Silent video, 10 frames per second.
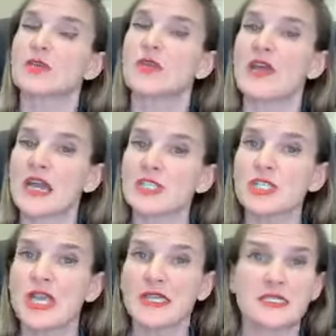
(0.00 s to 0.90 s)
So we've
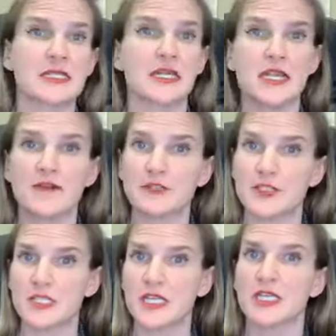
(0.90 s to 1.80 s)
actually had study after
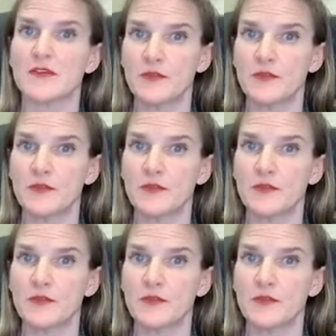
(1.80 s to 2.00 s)
study.